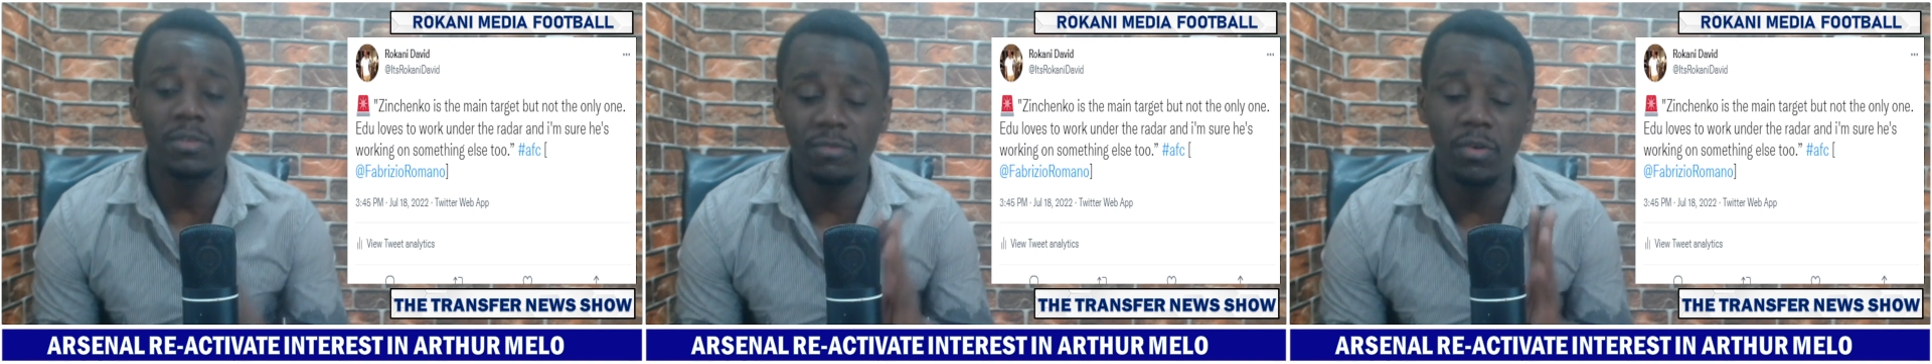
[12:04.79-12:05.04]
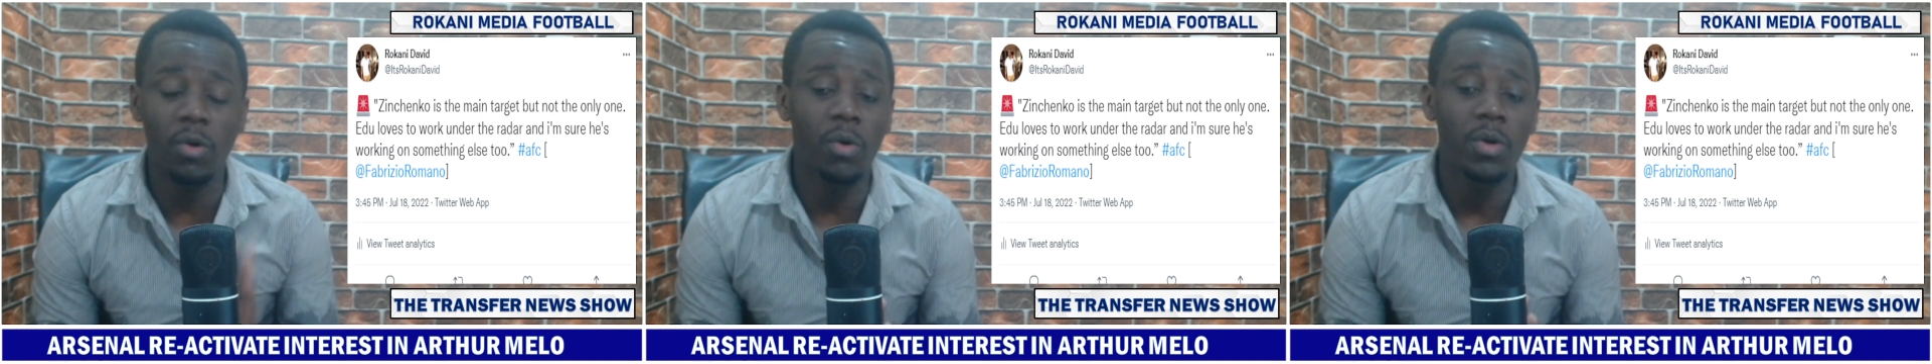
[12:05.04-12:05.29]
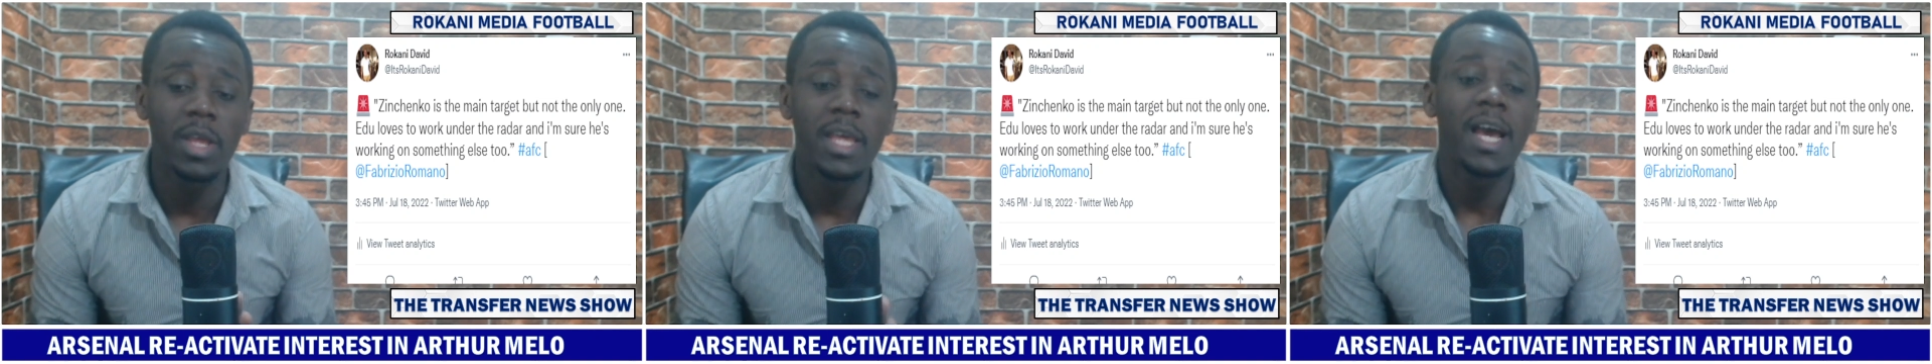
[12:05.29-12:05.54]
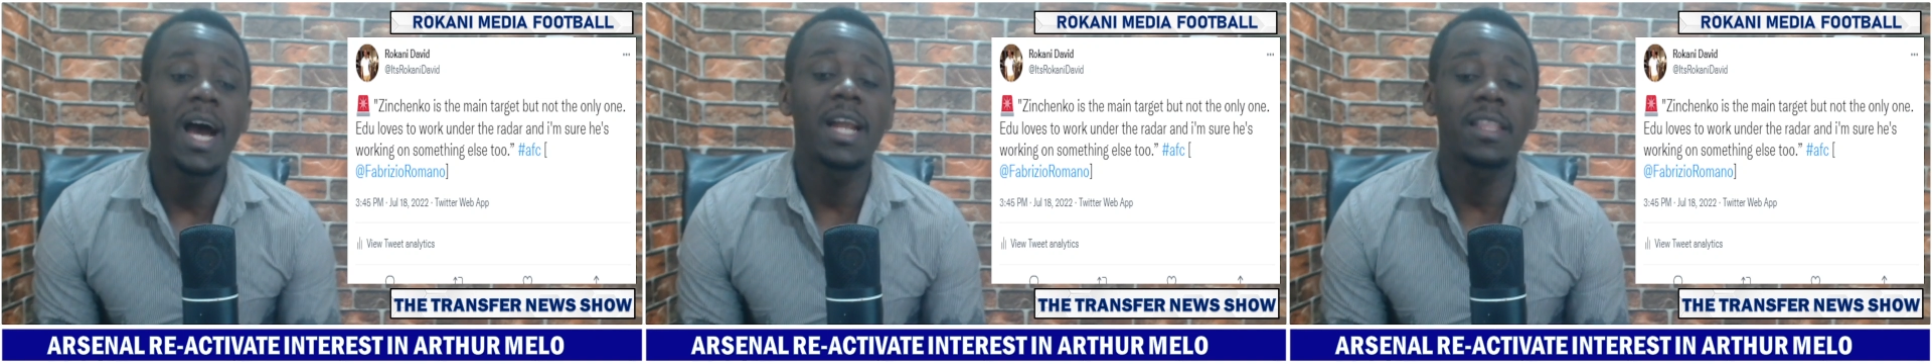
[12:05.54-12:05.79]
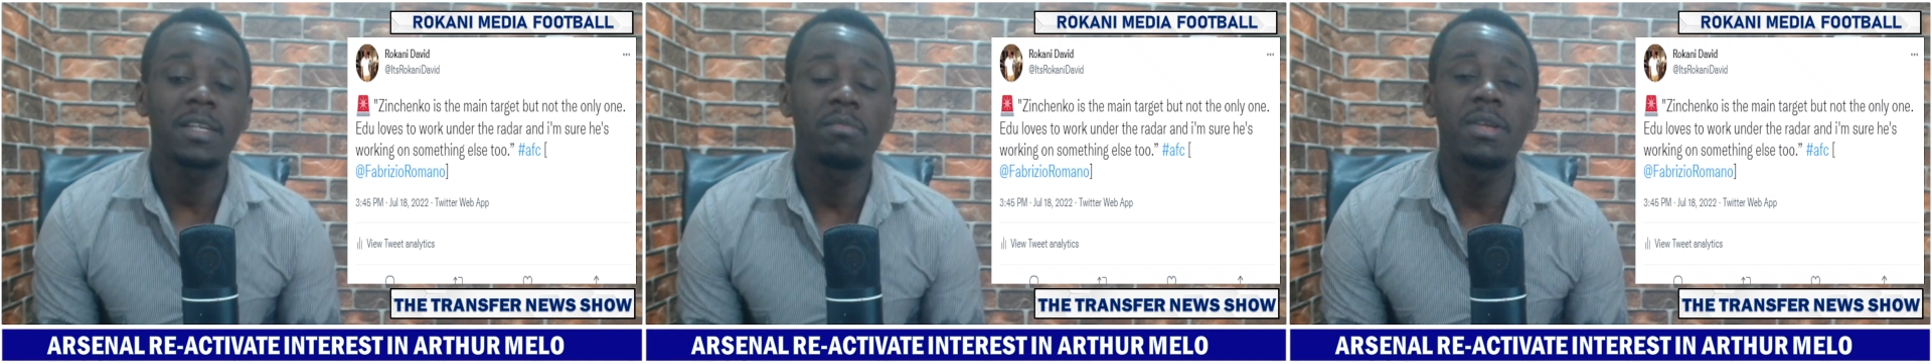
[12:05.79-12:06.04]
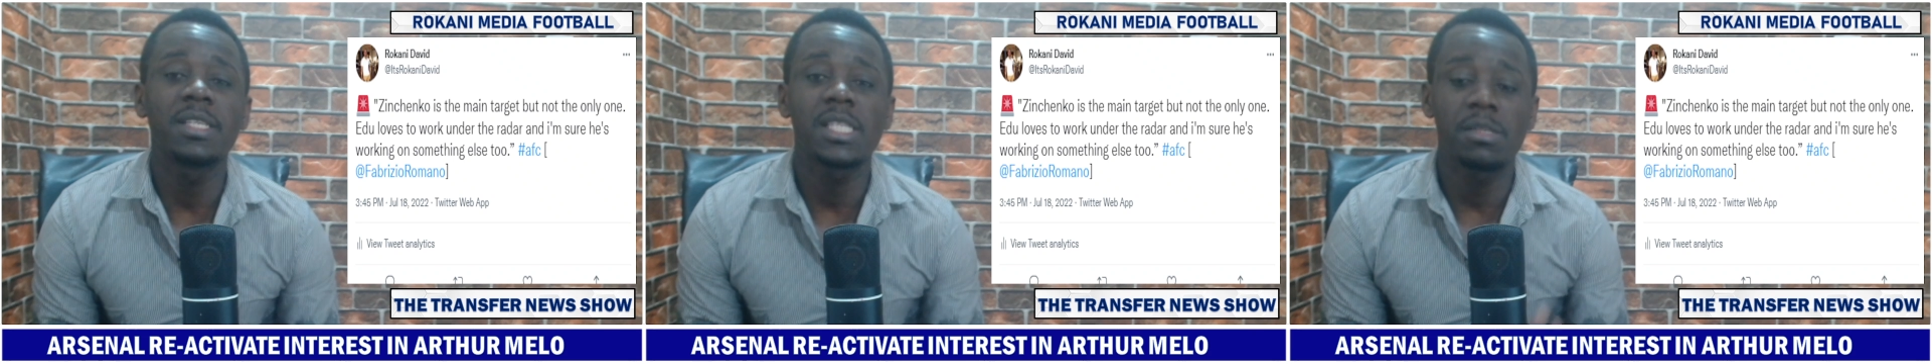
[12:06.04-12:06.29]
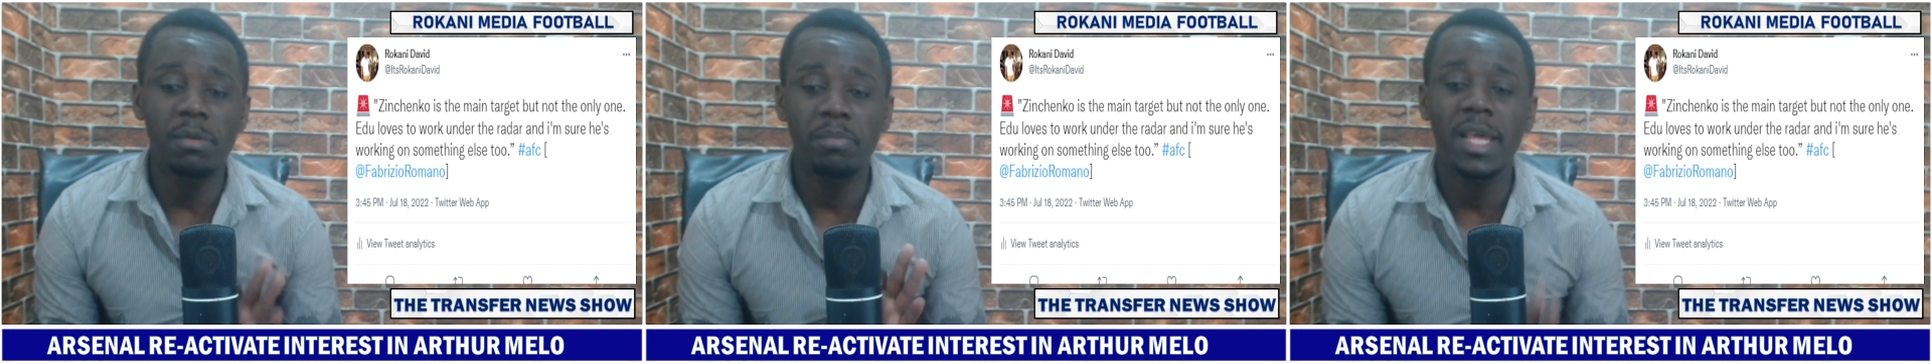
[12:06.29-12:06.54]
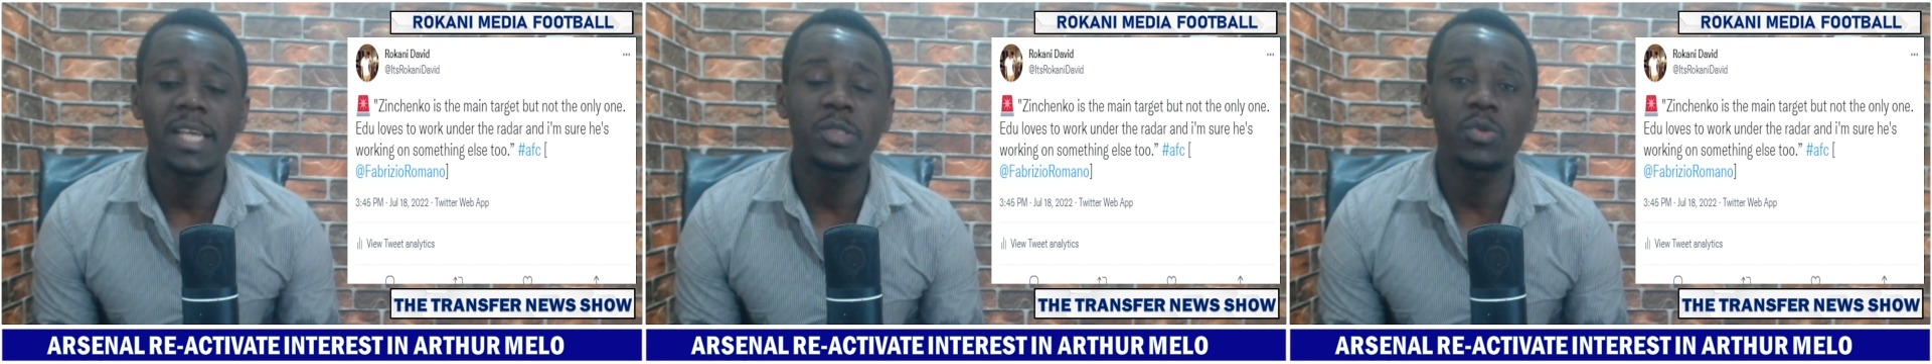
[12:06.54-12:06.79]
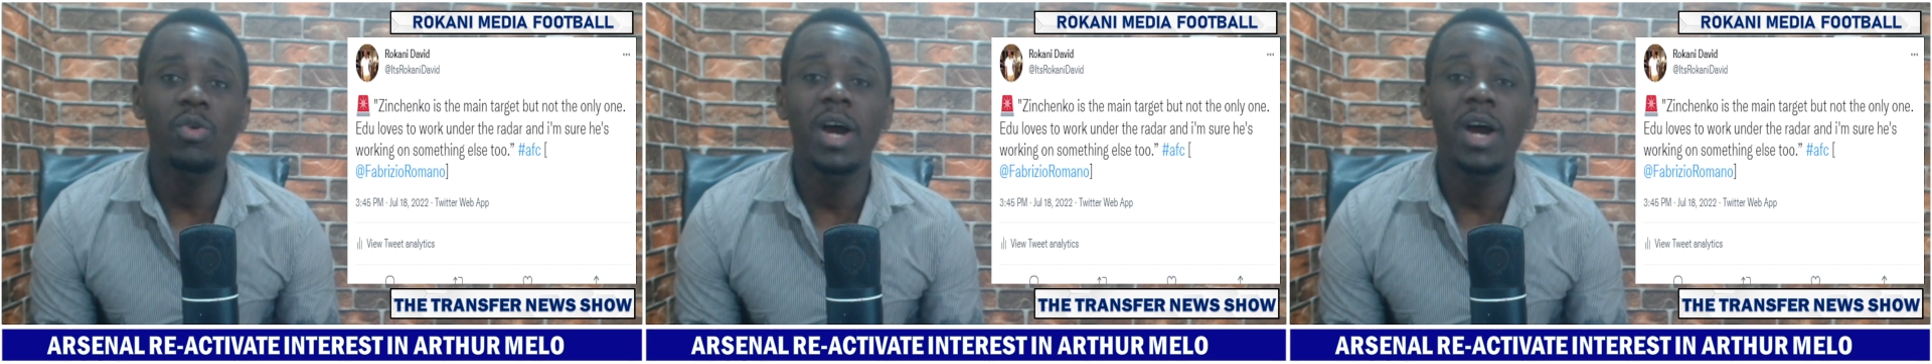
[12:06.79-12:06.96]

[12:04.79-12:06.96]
four, and that means three players to go.